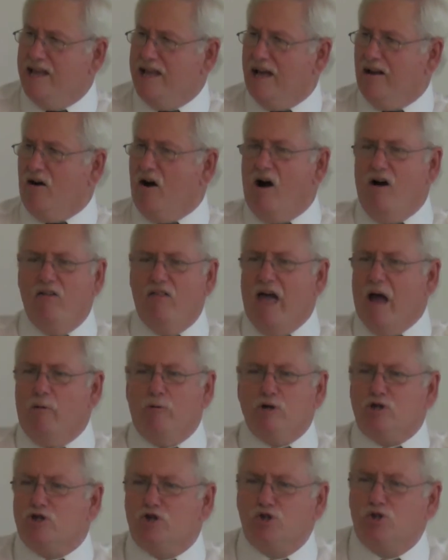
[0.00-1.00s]
and all
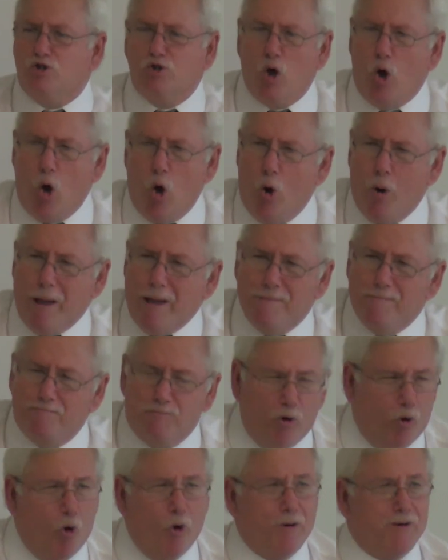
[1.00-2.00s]
that was so
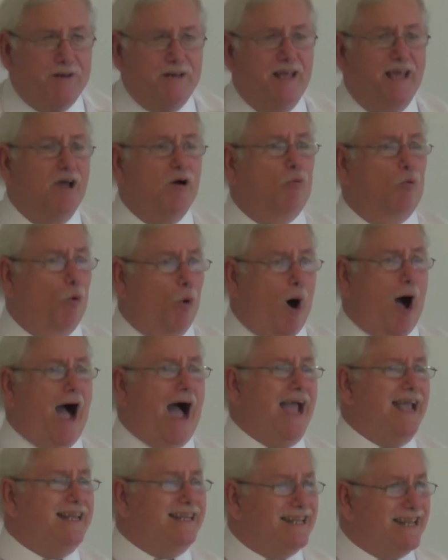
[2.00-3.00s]
important,
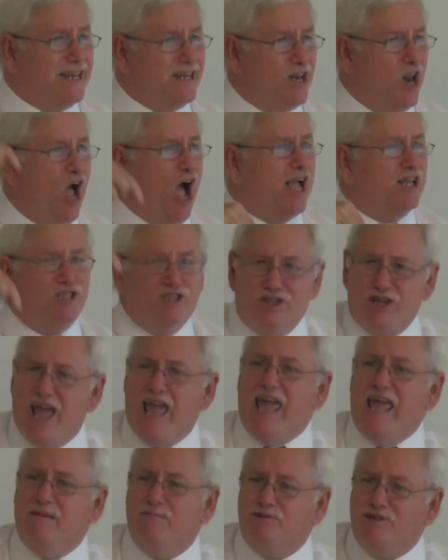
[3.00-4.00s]
why did not
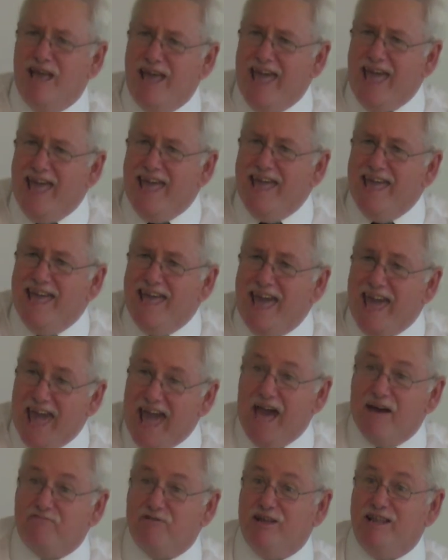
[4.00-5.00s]
James
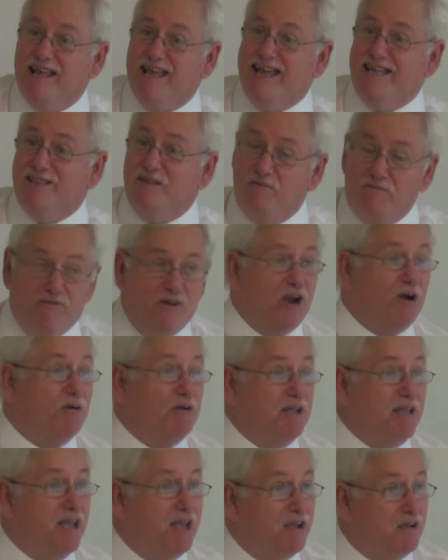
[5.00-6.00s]
have it in the
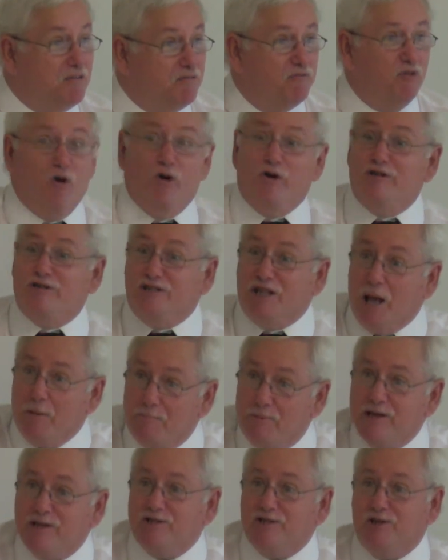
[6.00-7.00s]
very first
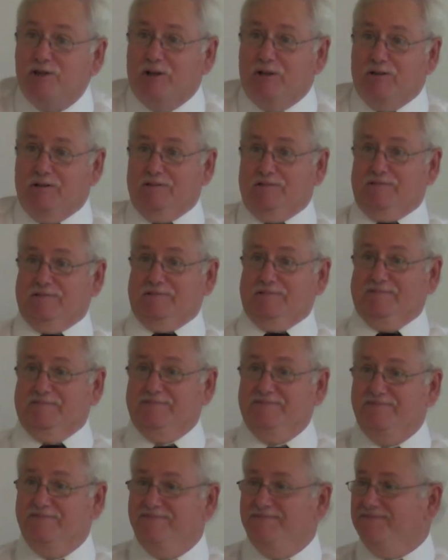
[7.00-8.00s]
epistle?
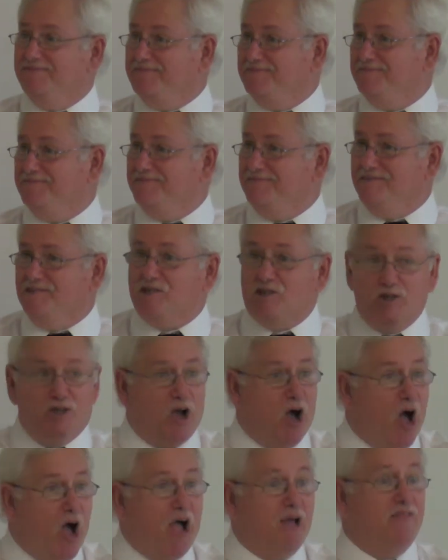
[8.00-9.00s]
It's
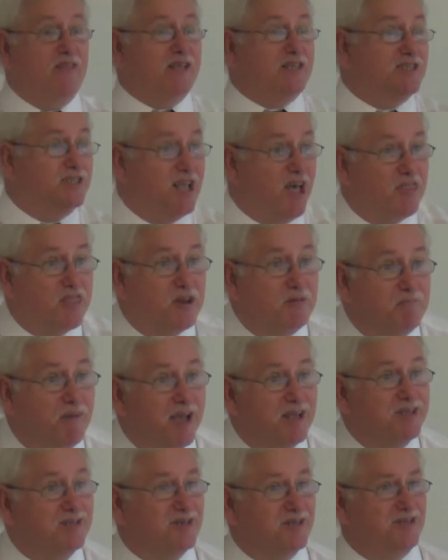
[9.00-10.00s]
gone. There's nothing
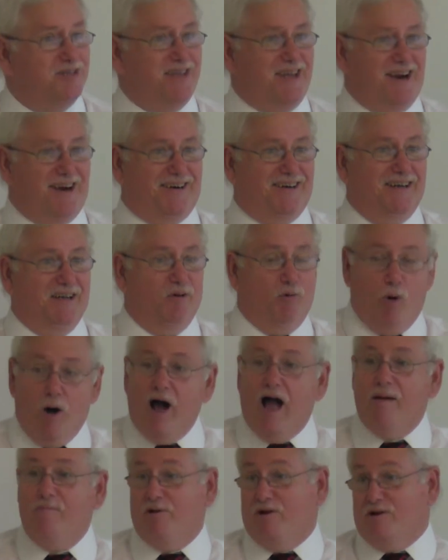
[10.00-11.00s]
mentioned there.
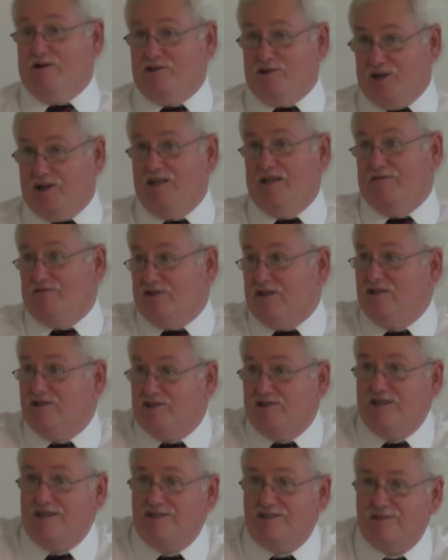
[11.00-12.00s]
Why? Because the gifts
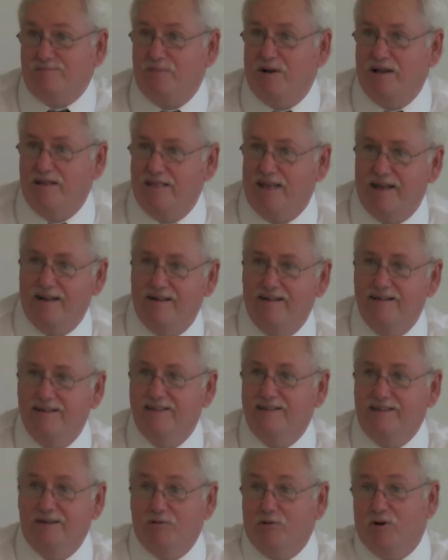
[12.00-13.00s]
had ceased by then.
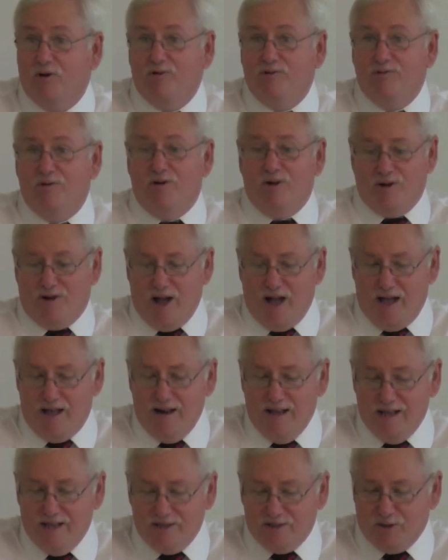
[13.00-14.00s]
They were, all
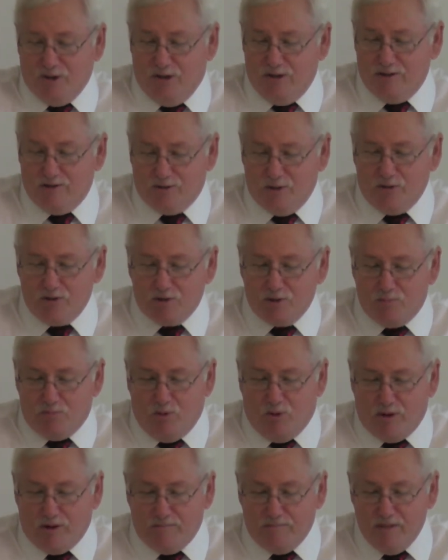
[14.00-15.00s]
gone. So, so it's
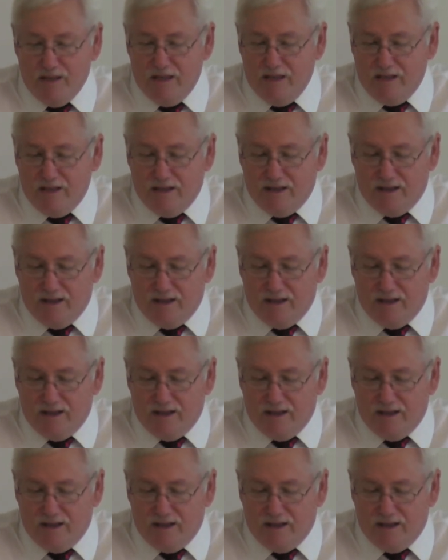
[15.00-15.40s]
important.